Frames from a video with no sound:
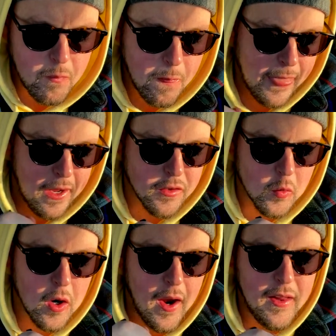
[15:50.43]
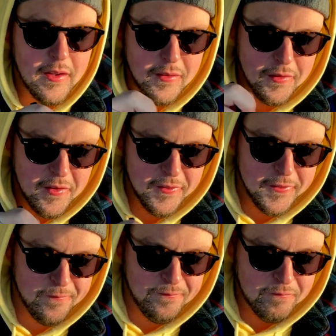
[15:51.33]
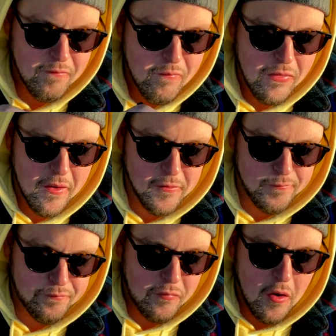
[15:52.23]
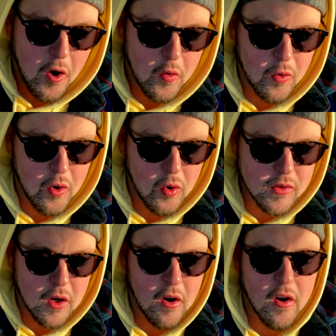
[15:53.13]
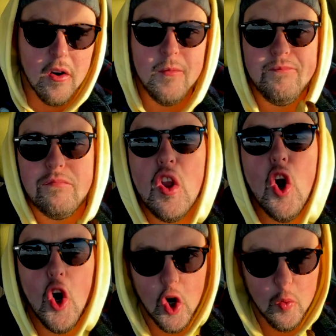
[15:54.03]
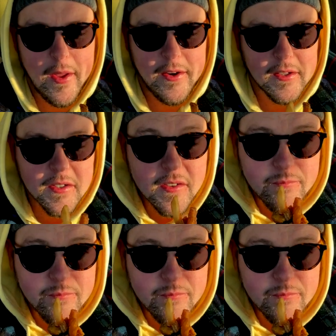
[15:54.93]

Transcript: Because where I live, our roads are horrendous.